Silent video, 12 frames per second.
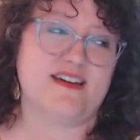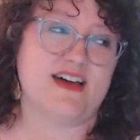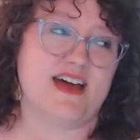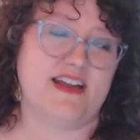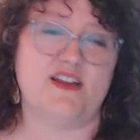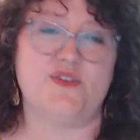
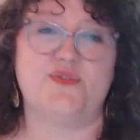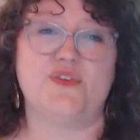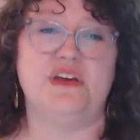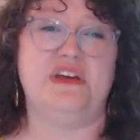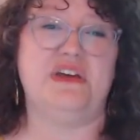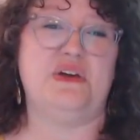kind of
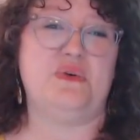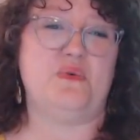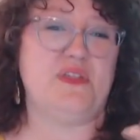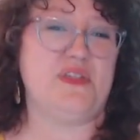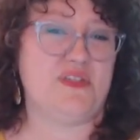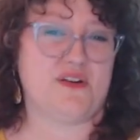
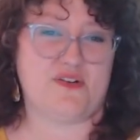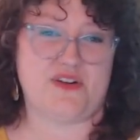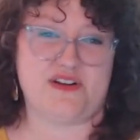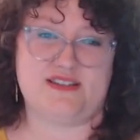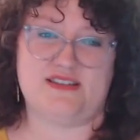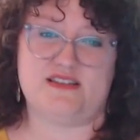with their
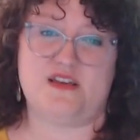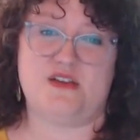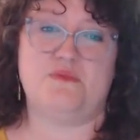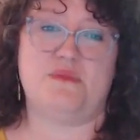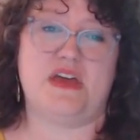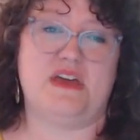
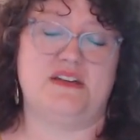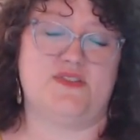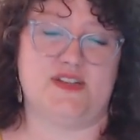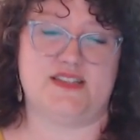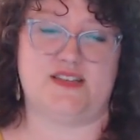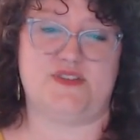criticism and
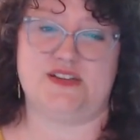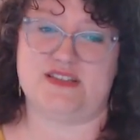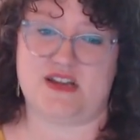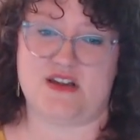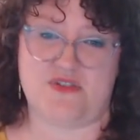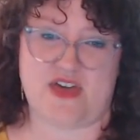defensiveness
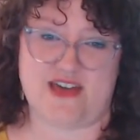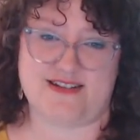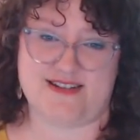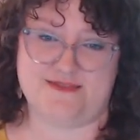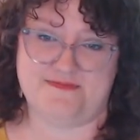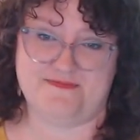and all that.